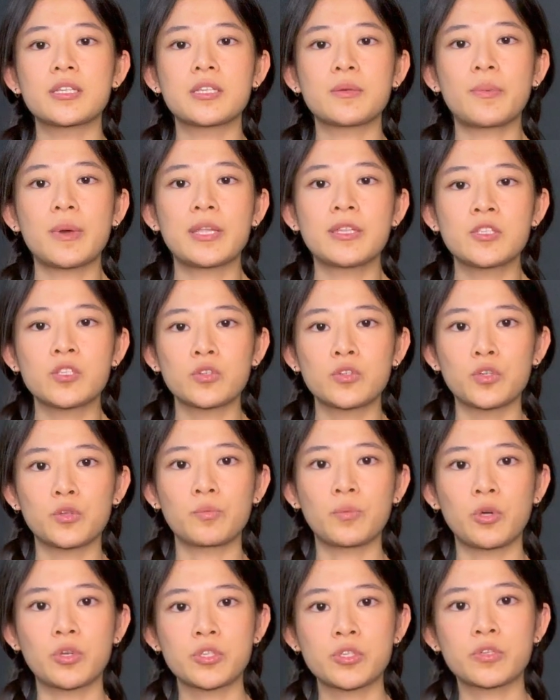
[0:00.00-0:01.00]
depends on your
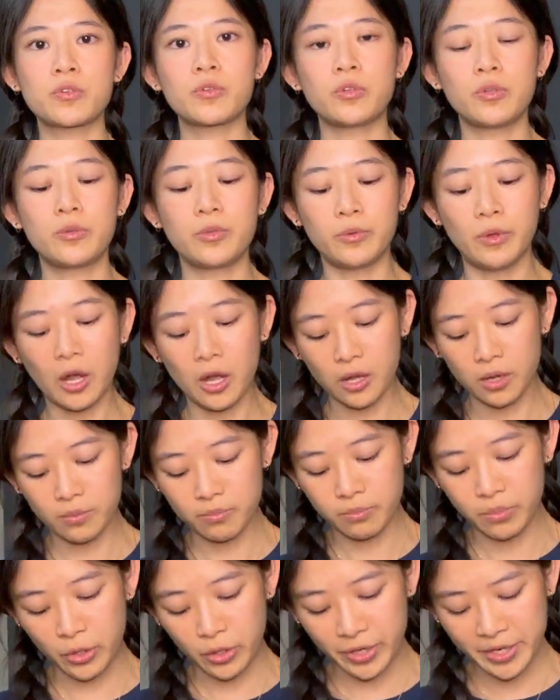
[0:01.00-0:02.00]
personal
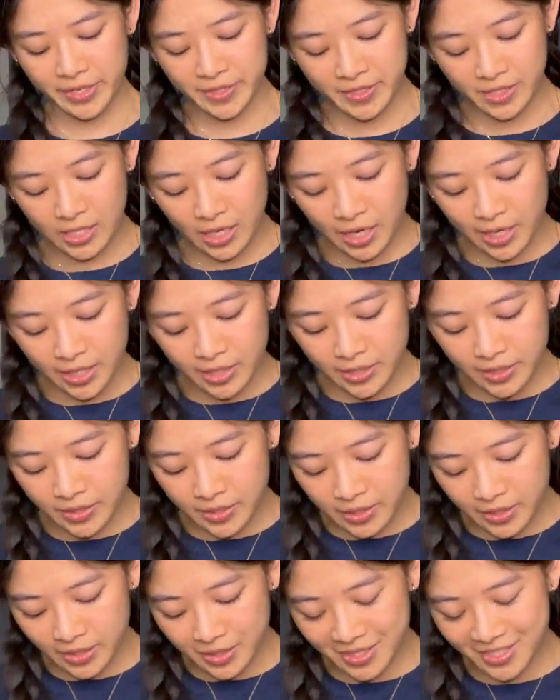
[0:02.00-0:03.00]
body
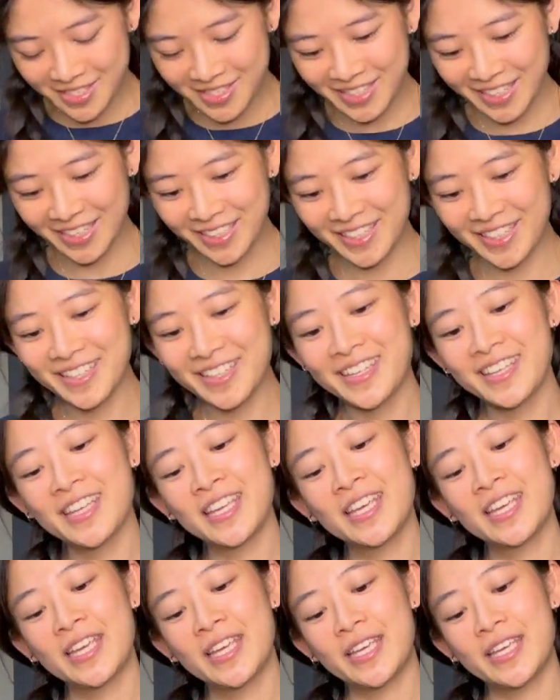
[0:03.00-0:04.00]
size, like,
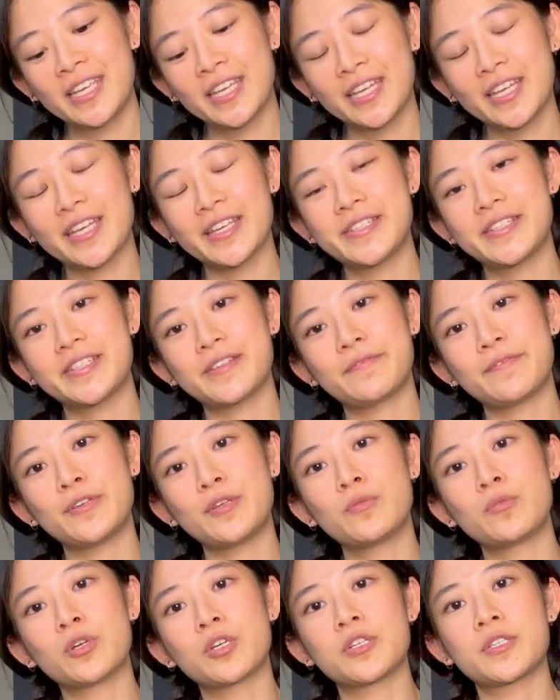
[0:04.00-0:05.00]
because if you
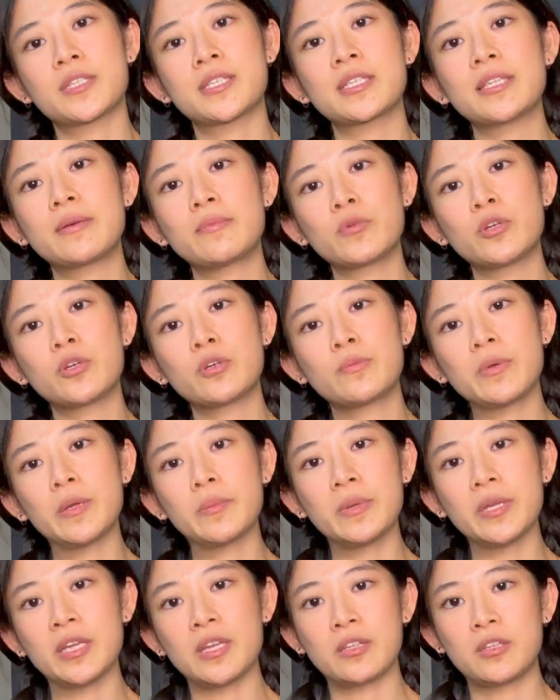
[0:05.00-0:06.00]
were slimmer,
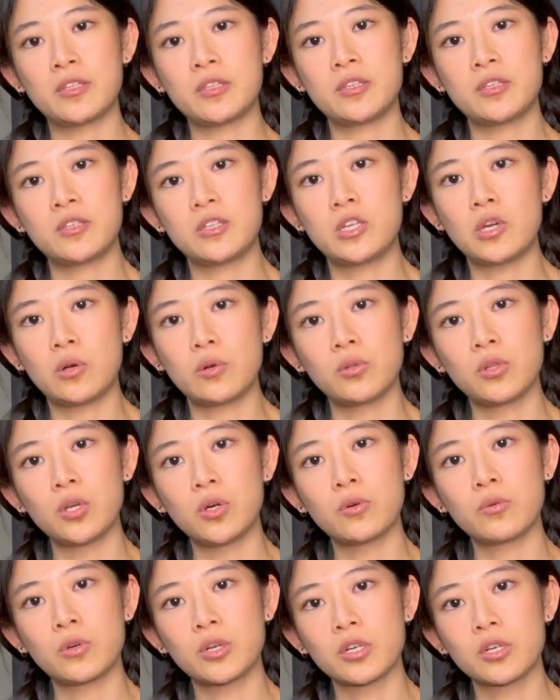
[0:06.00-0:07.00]
maybe it'd go
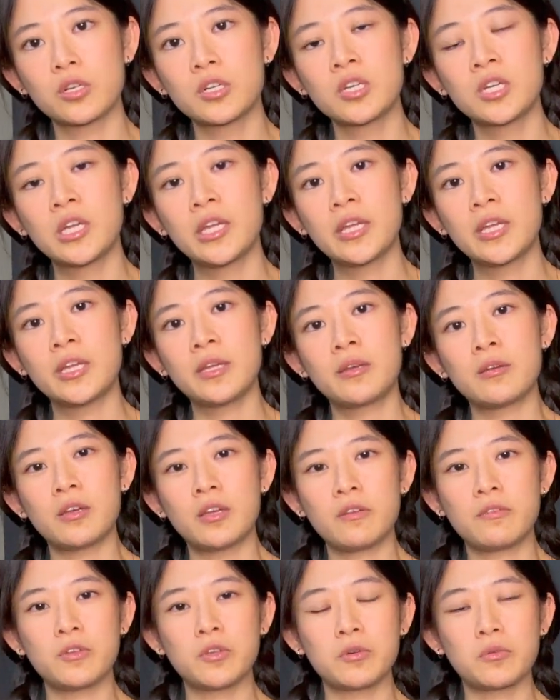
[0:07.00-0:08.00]
lower.
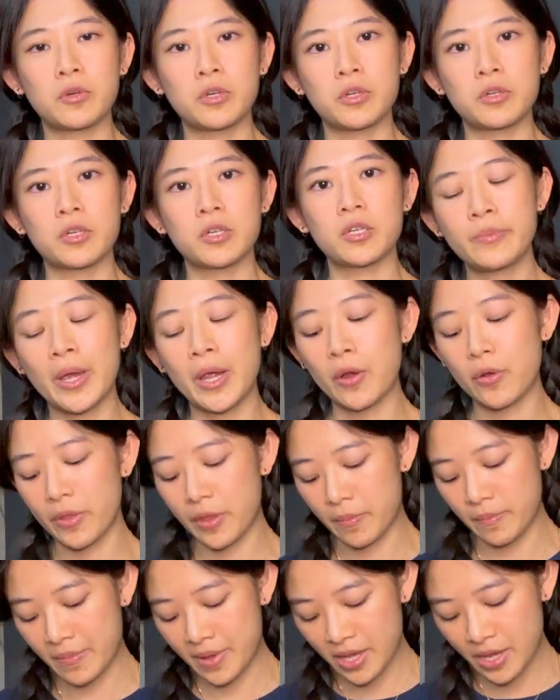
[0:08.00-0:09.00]
If you were bigger
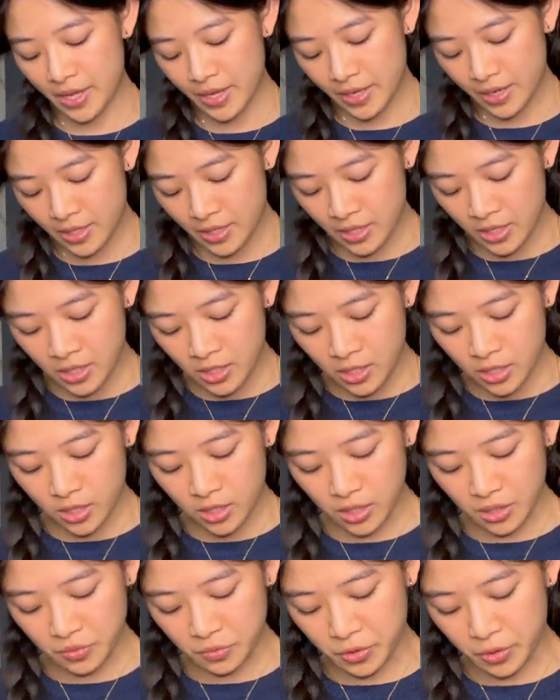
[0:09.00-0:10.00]
than me,
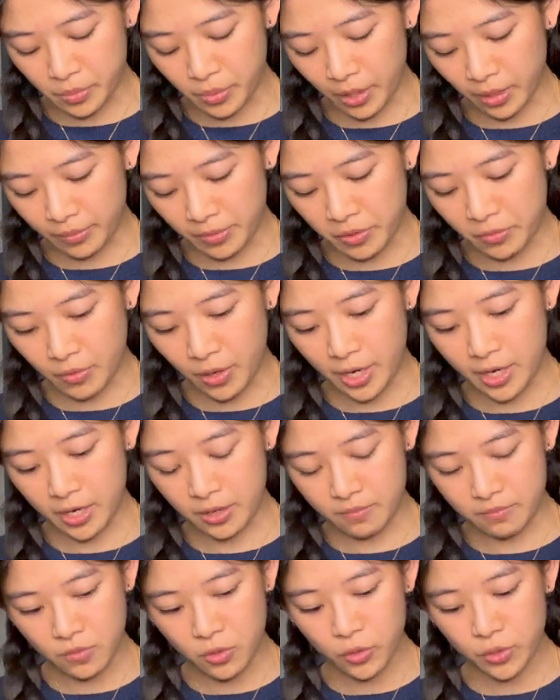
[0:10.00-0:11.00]
it would probably ride up
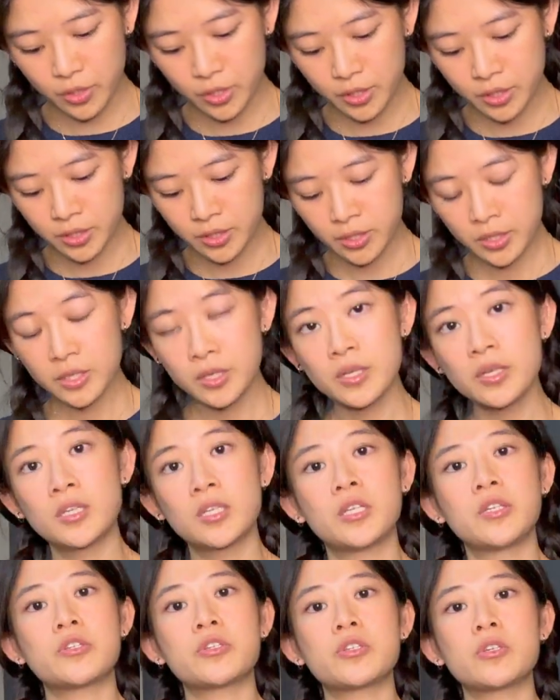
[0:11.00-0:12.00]
more.
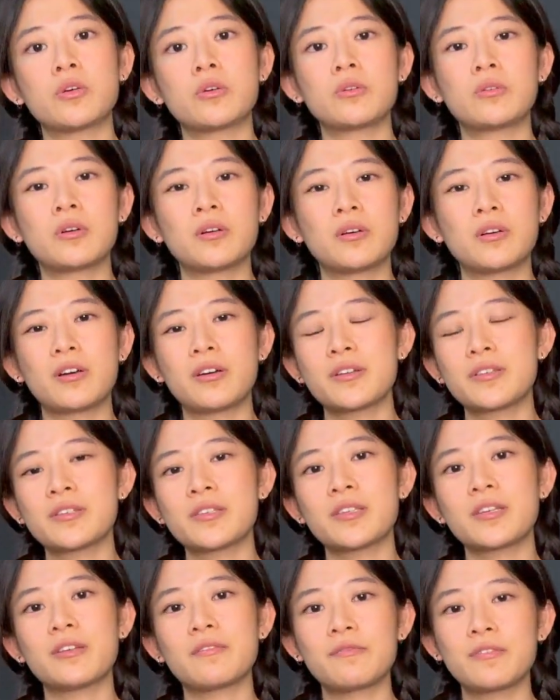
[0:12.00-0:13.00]
So
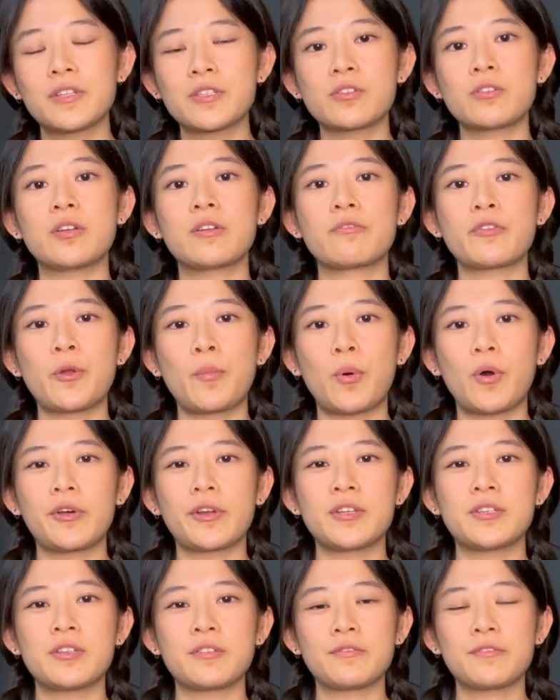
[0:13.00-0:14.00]
honestly, it fits on every body
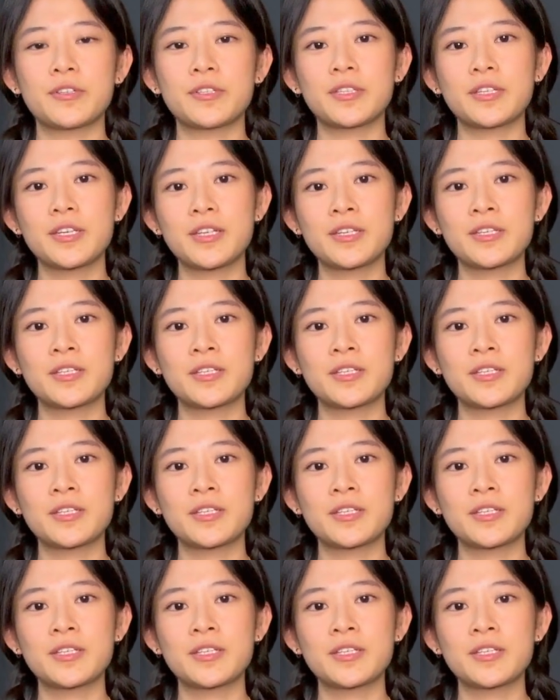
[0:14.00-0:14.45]
differently.